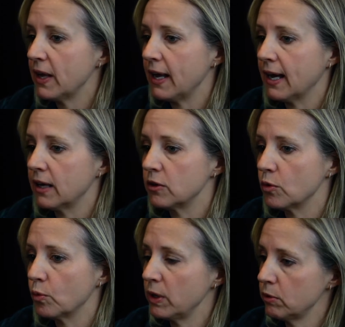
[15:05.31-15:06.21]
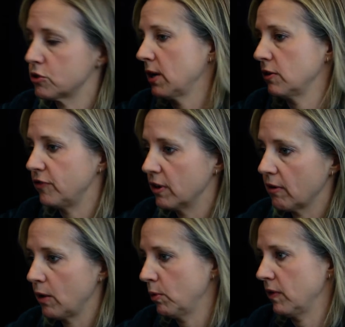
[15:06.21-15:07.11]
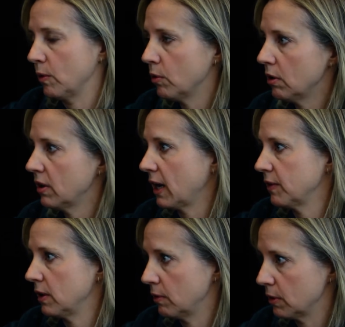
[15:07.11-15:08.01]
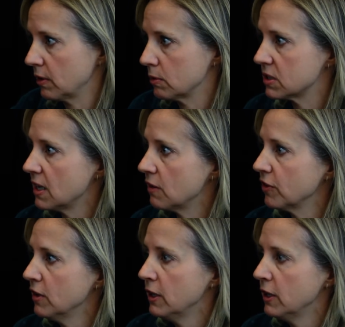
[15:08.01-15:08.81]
And we were trying to figure out where they were and whether they were safe.